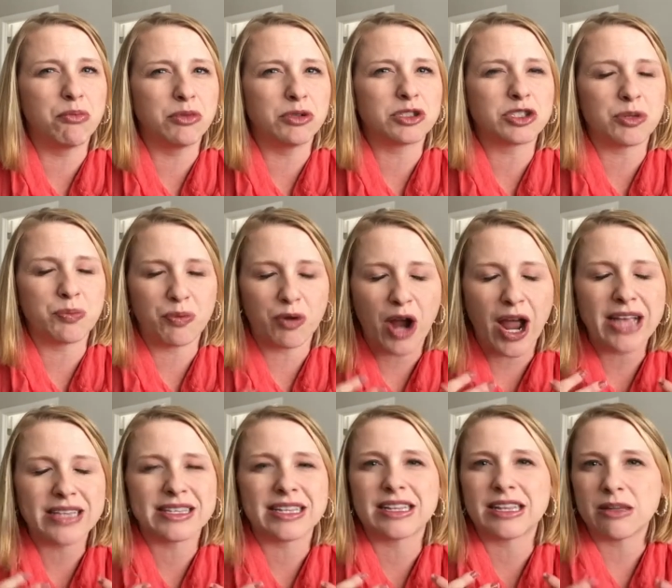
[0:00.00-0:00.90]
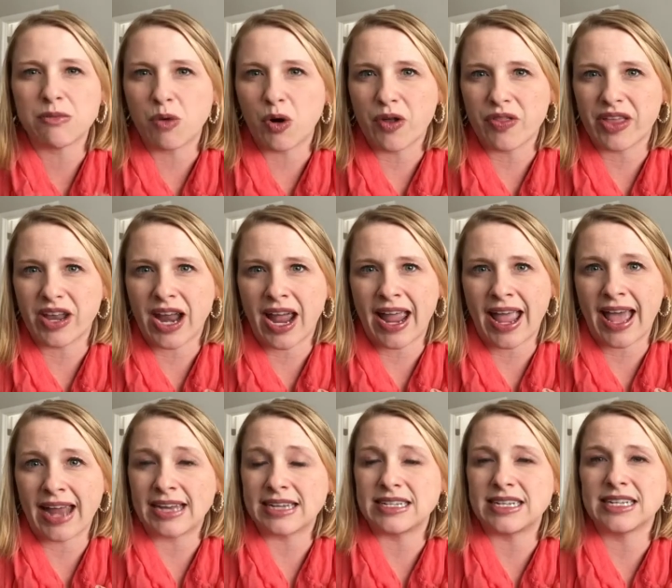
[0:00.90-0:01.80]
surprisingly more than I
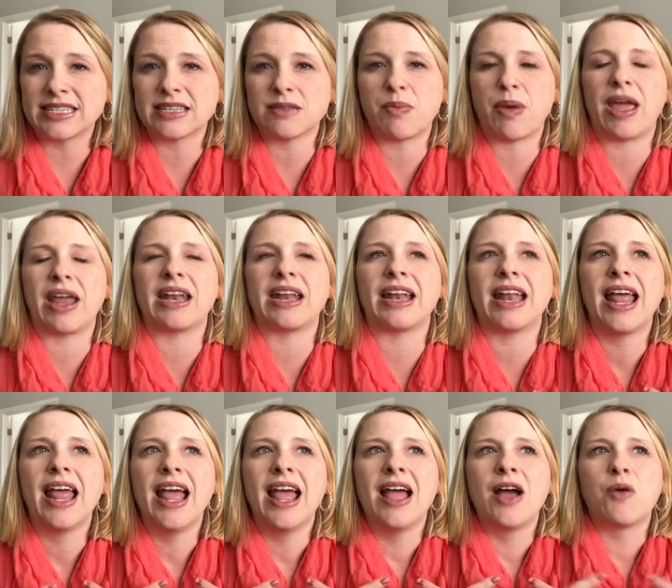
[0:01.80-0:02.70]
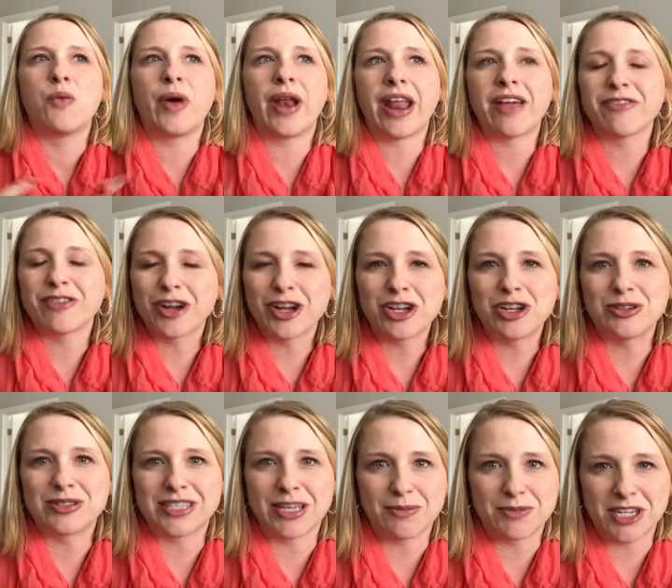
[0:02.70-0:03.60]
had anticipated. Whenever a new
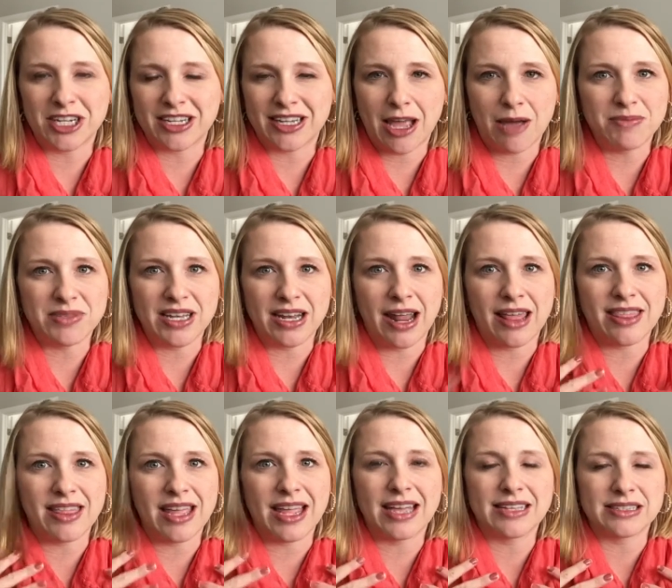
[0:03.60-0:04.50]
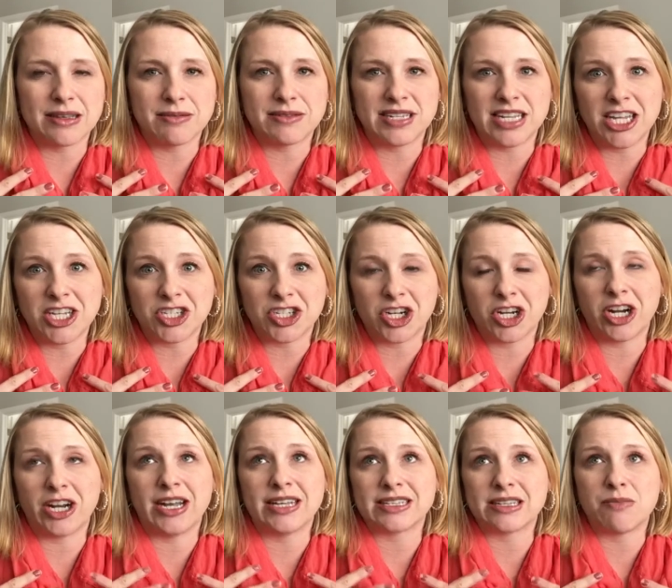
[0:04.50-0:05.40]
subject comes in, I think as a teacher
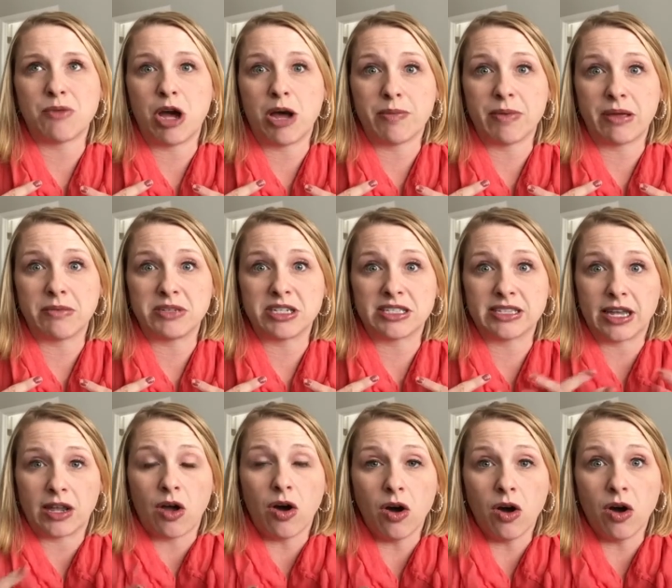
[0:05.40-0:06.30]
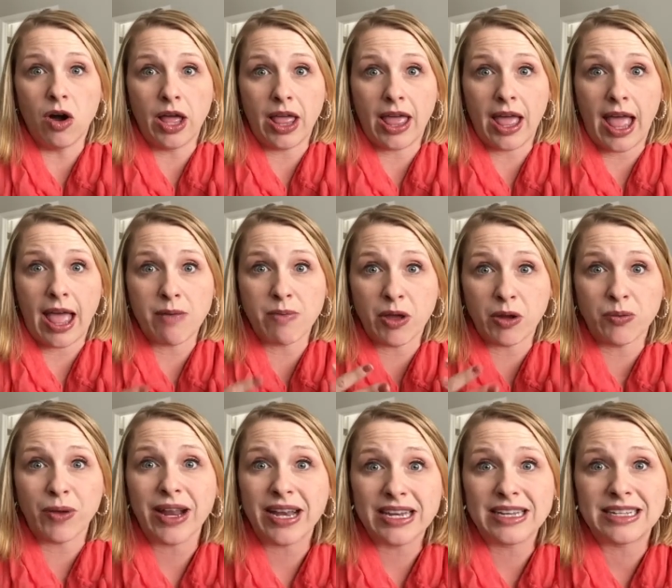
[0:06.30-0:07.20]
and as a mom, I'm just like, oh, am I
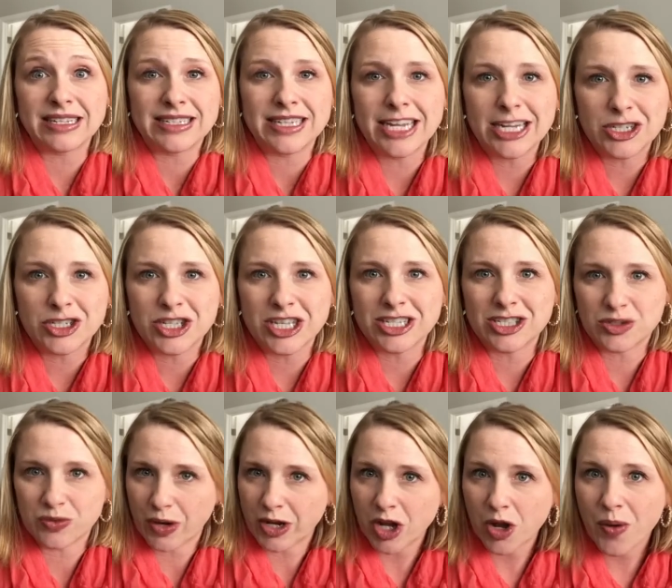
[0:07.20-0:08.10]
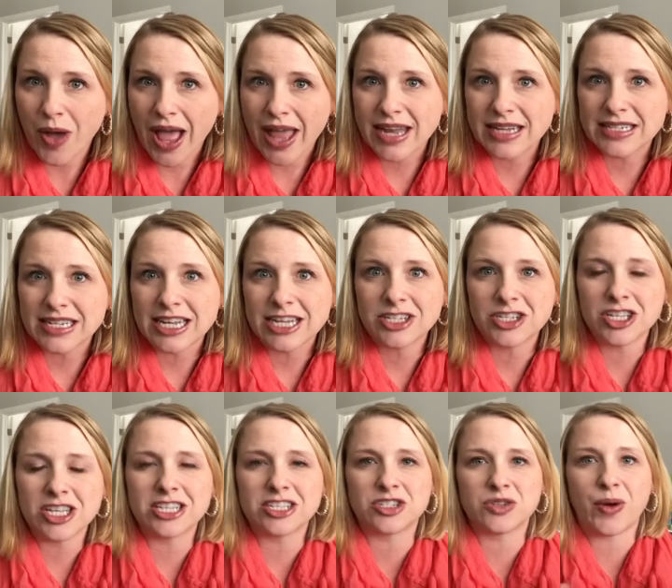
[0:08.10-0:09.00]
ready to teach this? Do I know how to teach
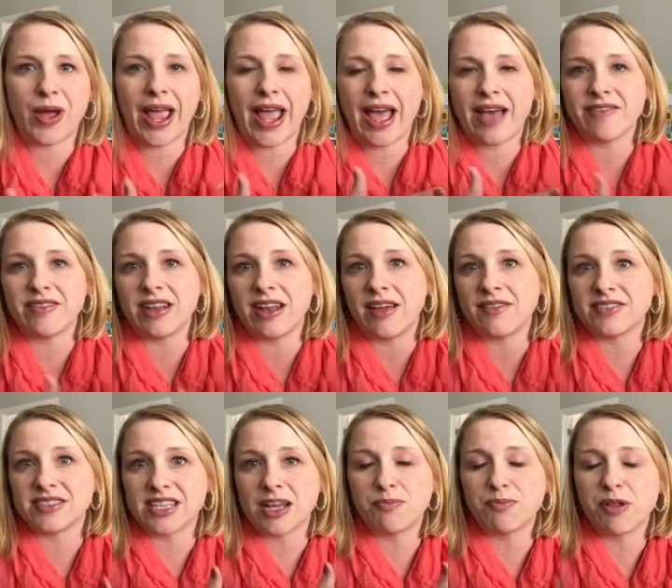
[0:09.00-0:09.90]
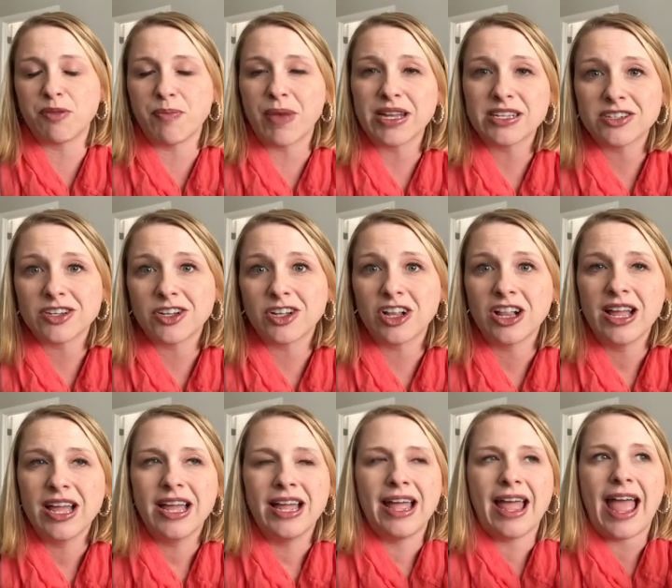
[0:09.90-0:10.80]
this? Do I have enough supplemental
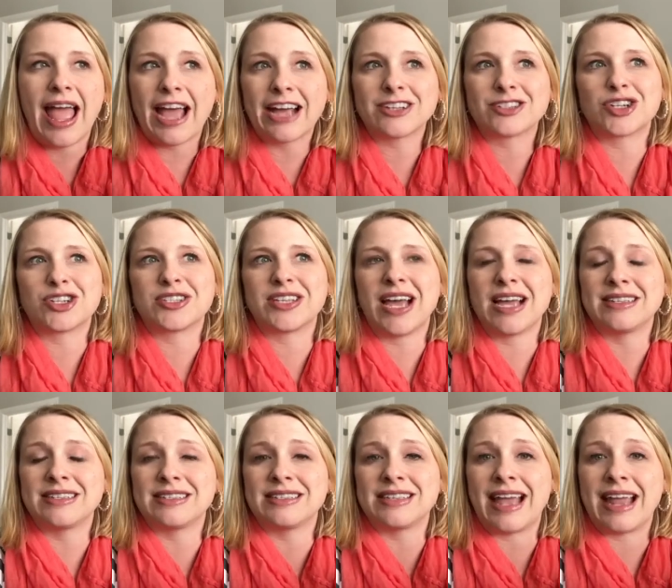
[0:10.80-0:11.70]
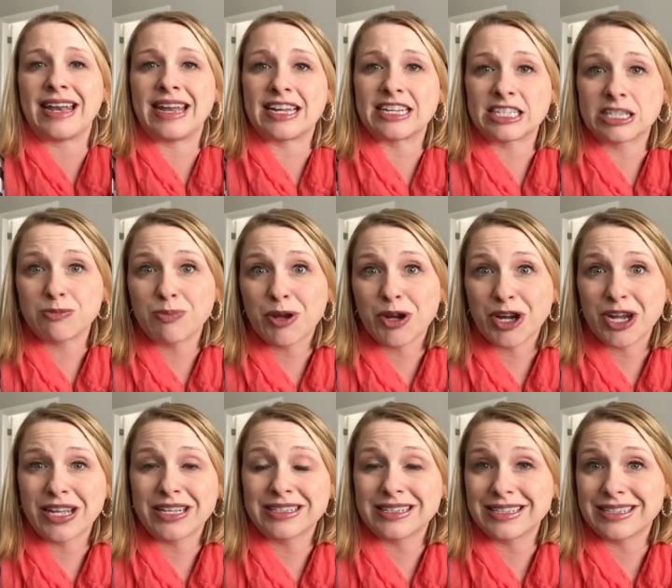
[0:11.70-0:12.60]
exercises and
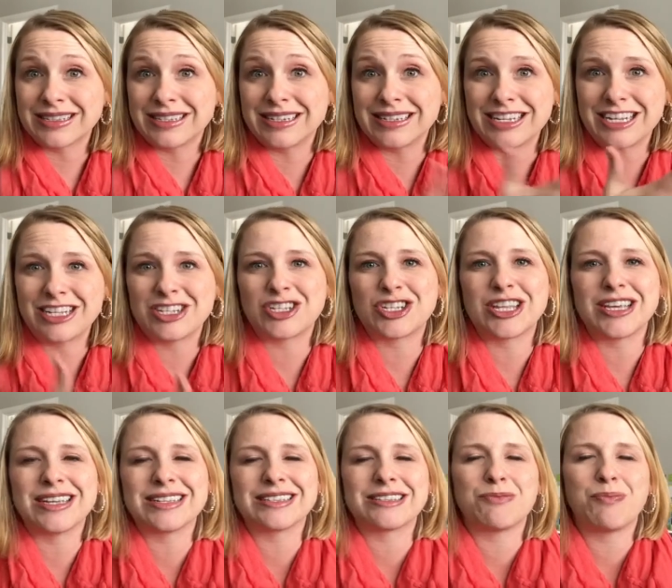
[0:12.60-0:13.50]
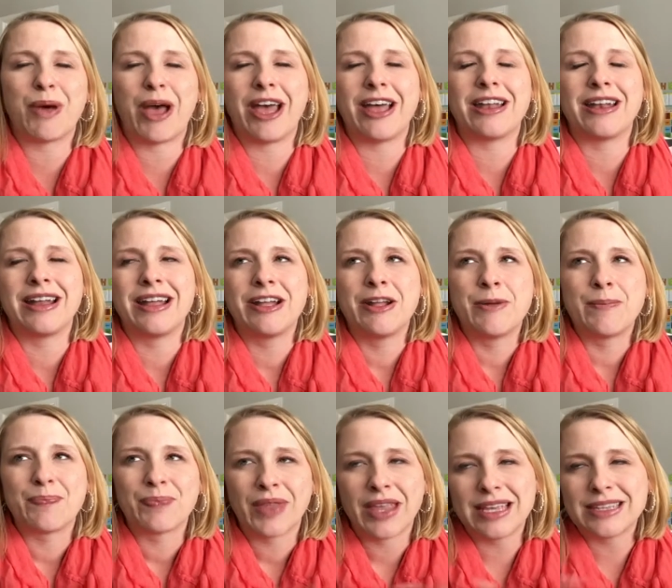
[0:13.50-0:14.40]
experiences to teach this? But
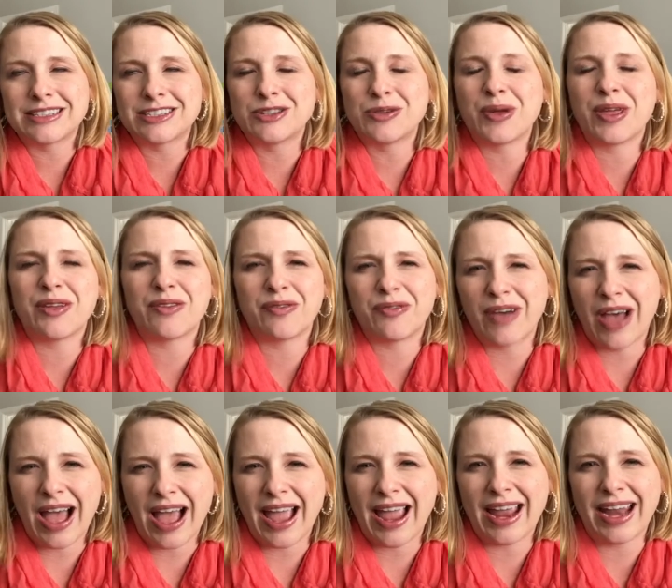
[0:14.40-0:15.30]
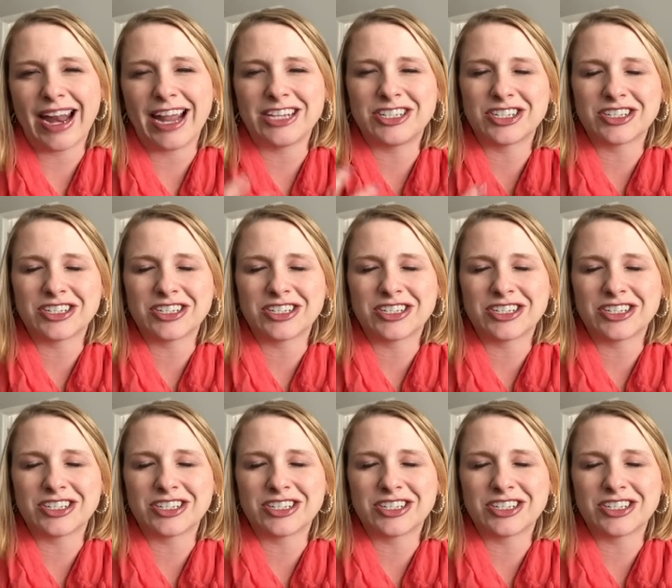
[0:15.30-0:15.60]
he's doing fine.